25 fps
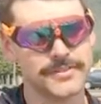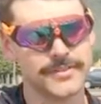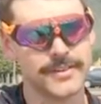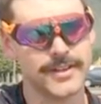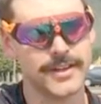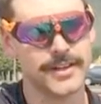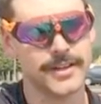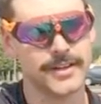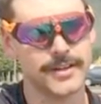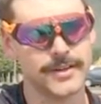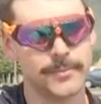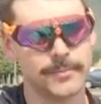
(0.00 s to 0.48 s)

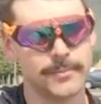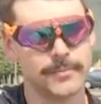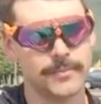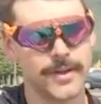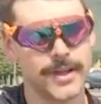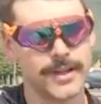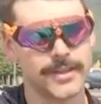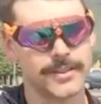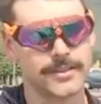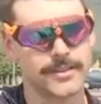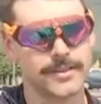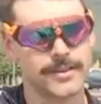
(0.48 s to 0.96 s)

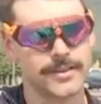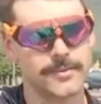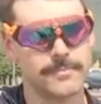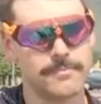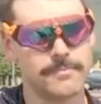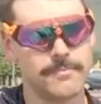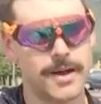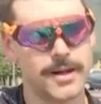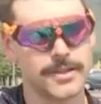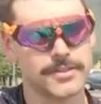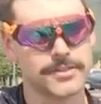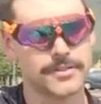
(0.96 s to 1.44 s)
at the
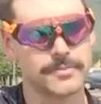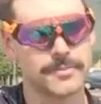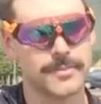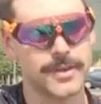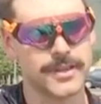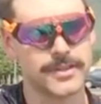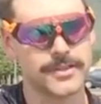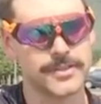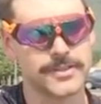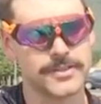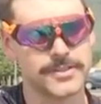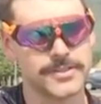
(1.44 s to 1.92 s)
Más o
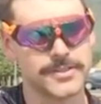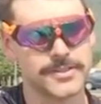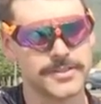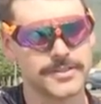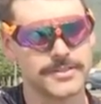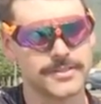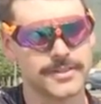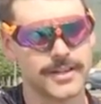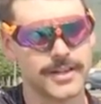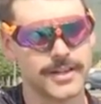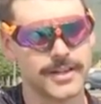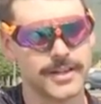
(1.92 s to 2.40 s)
Menos